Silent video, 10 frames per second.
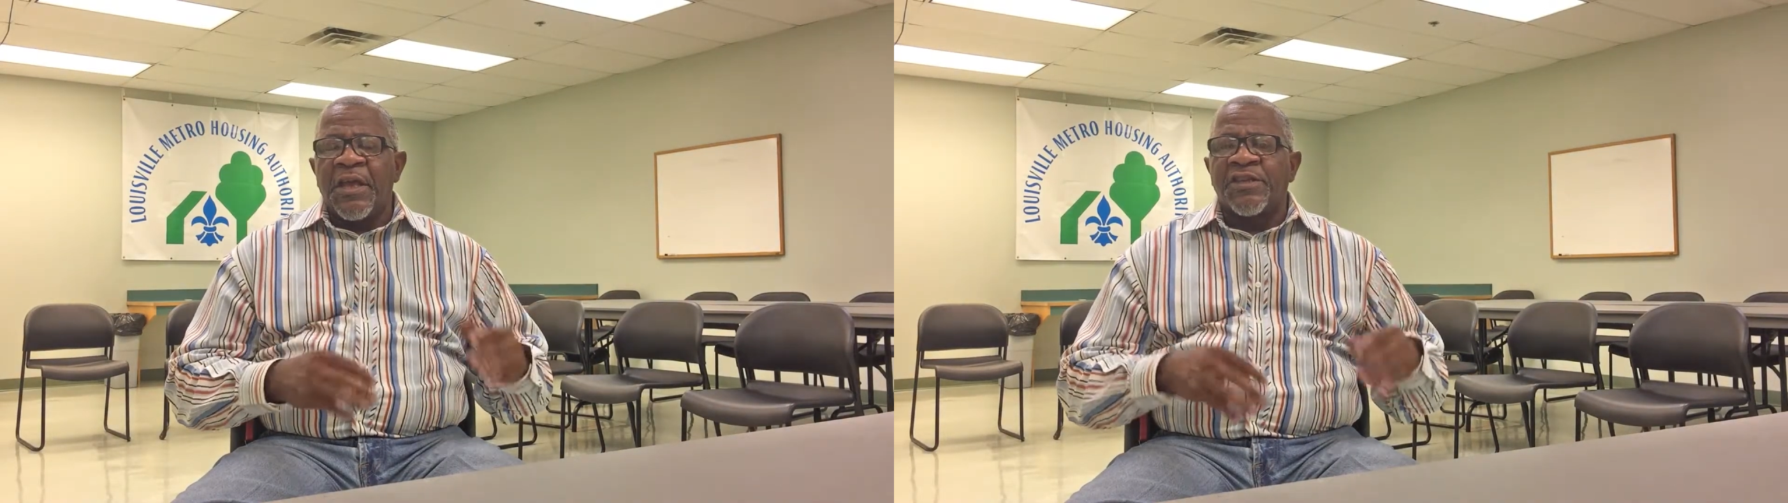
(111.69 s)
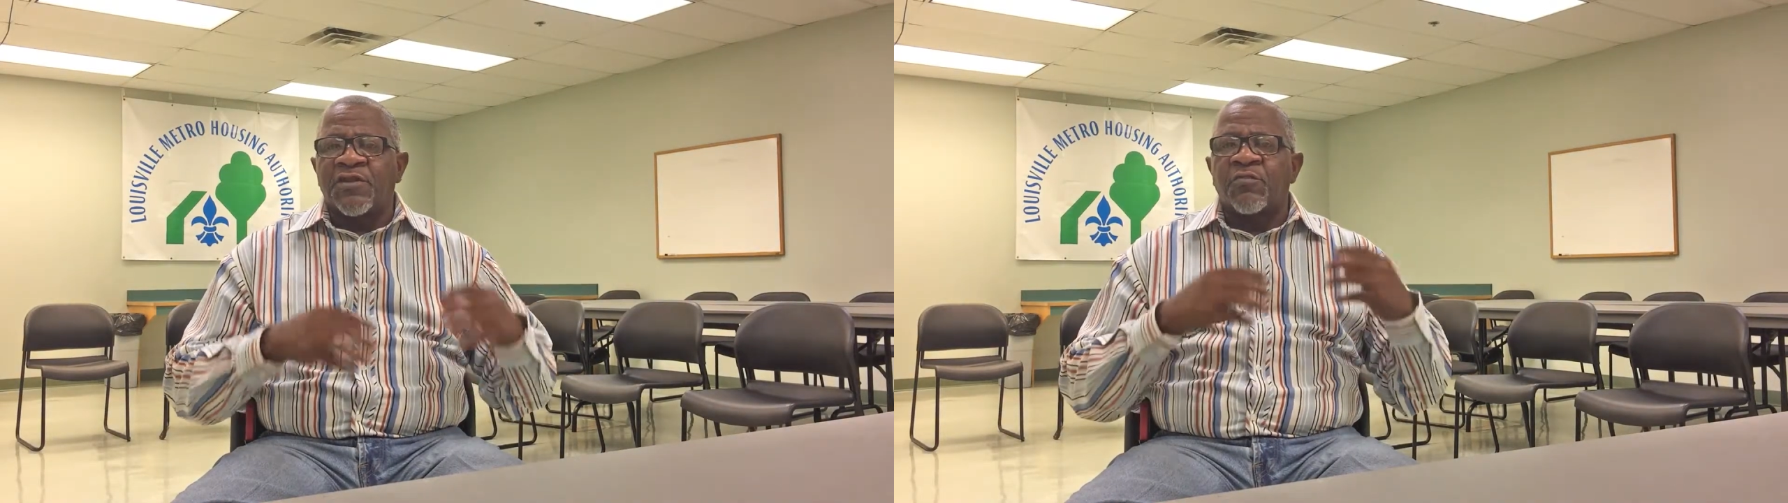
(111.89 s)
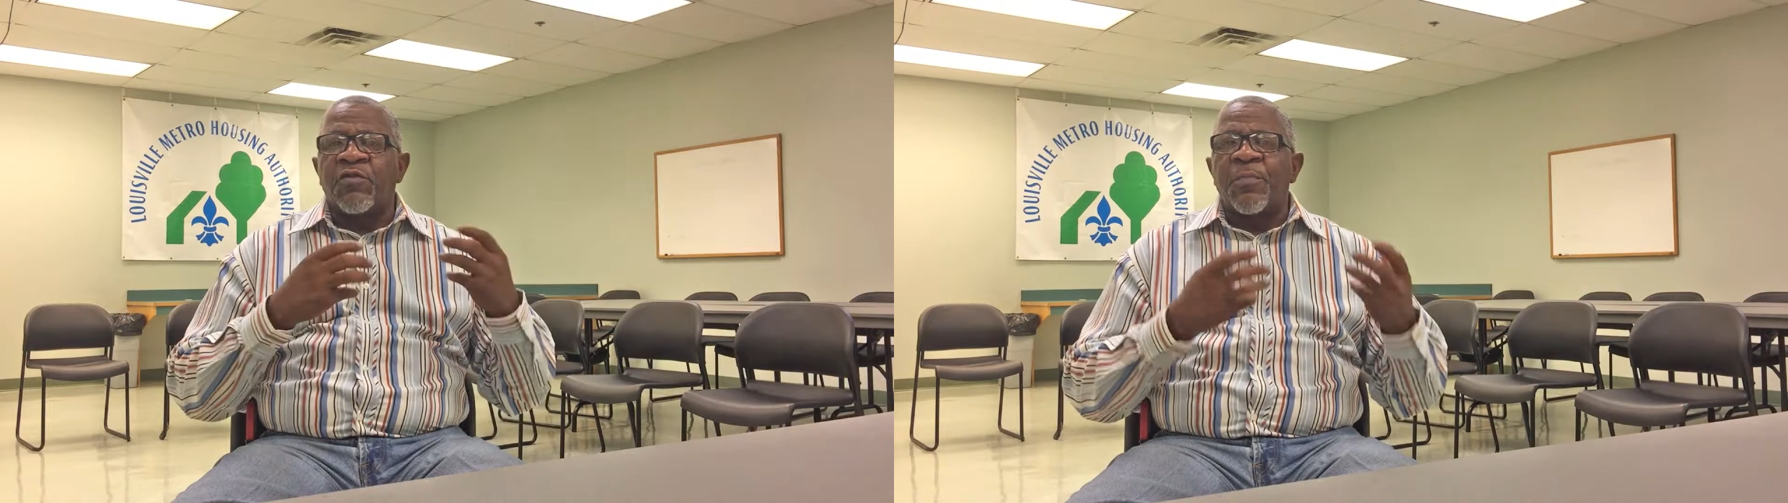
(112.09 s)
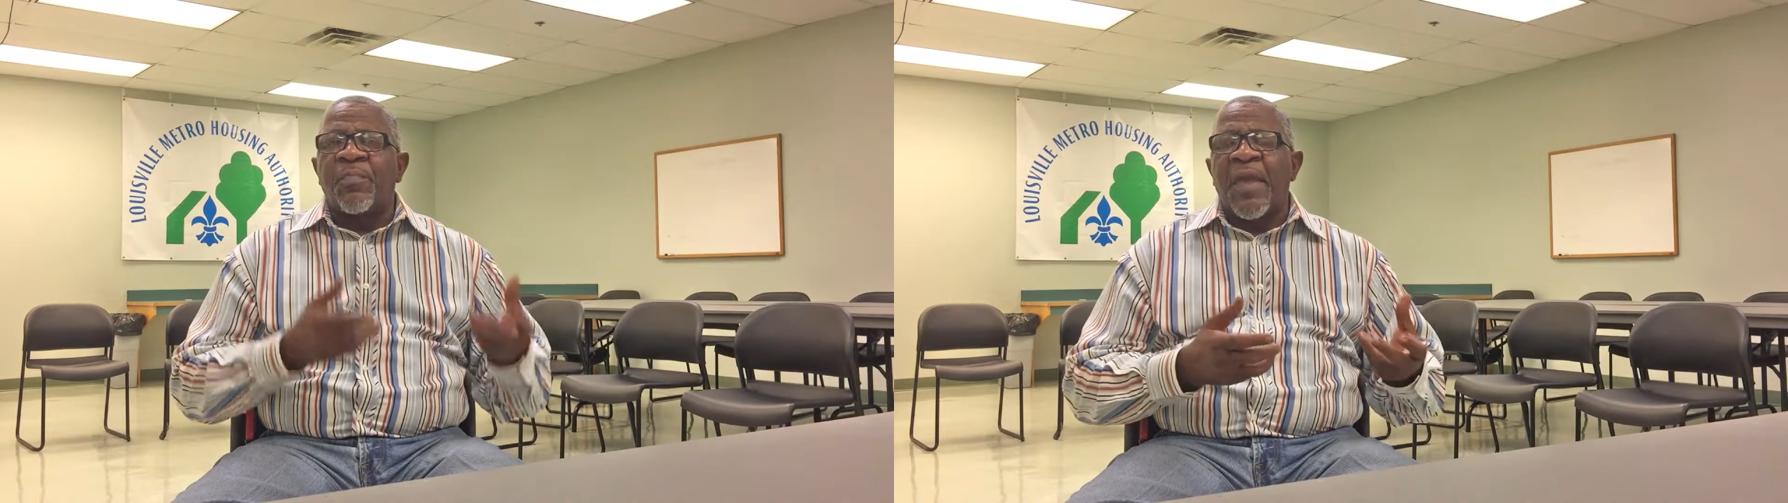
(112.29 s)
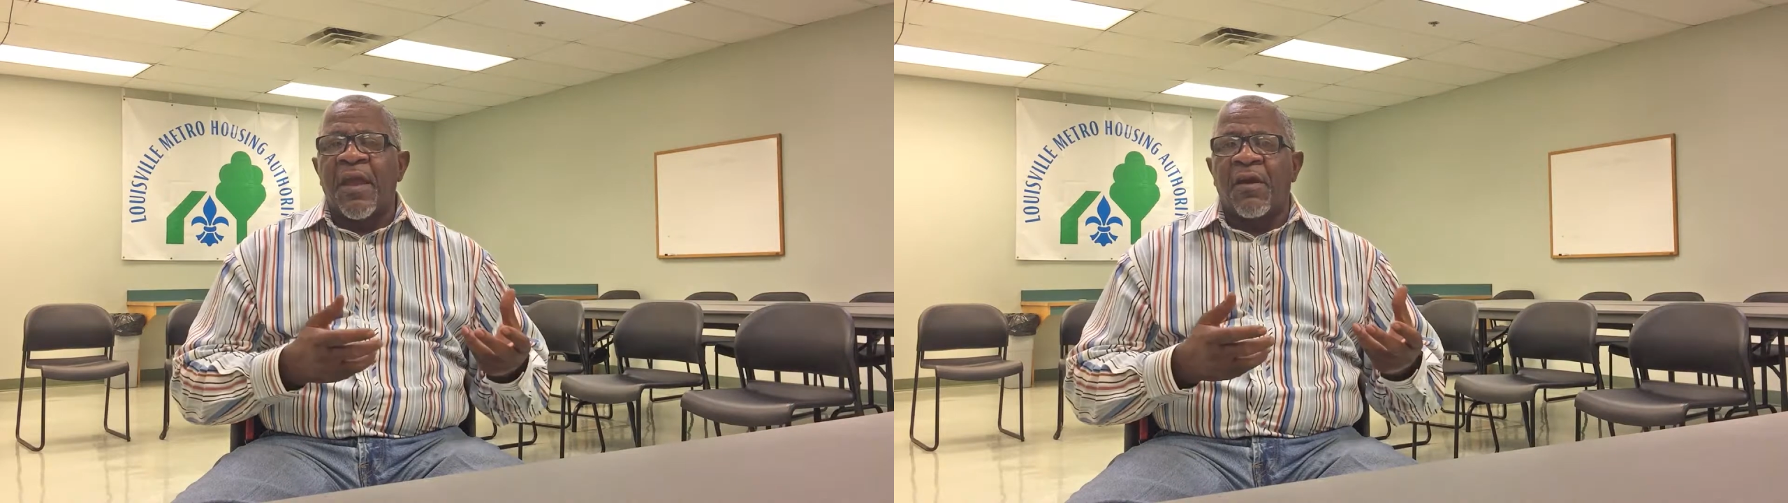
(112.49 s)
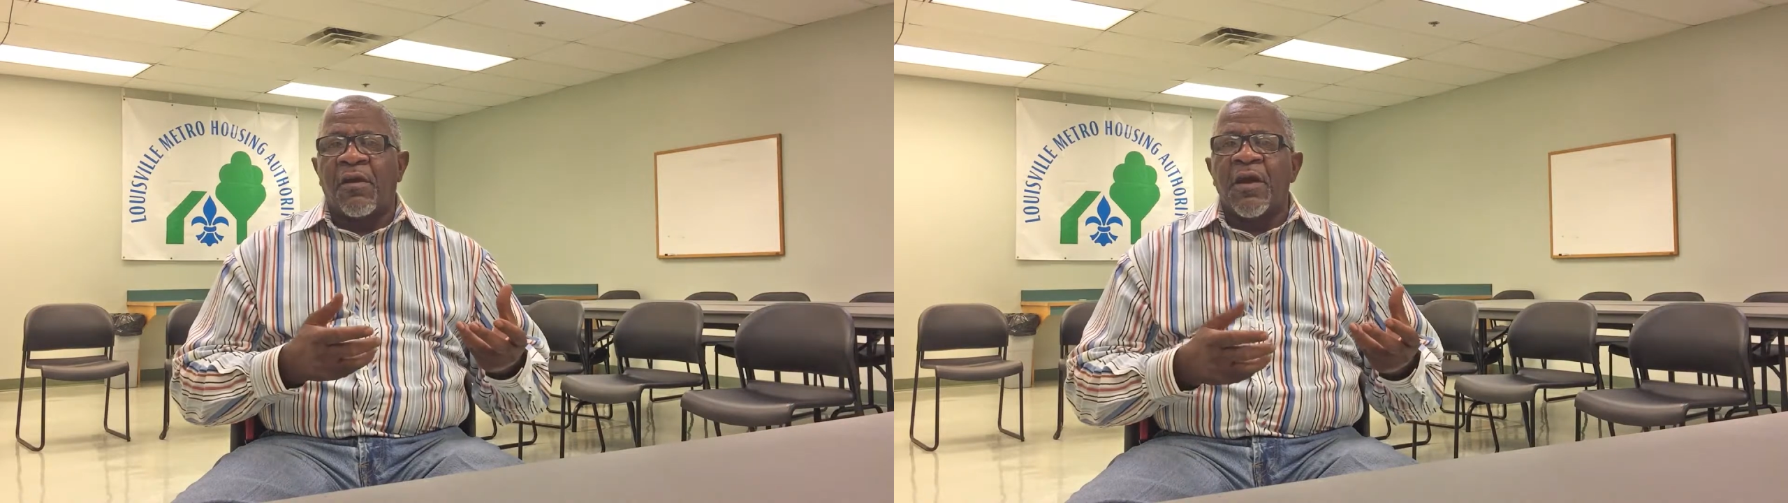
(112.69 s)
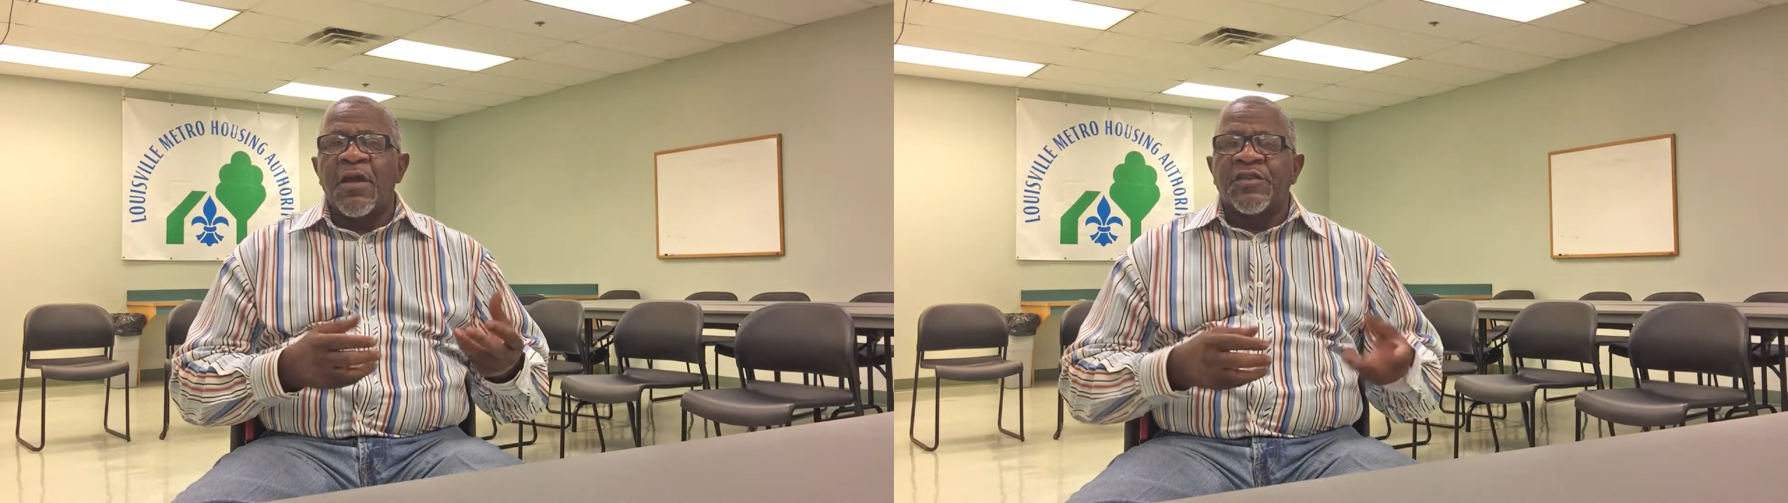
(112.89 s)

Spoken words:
is to repair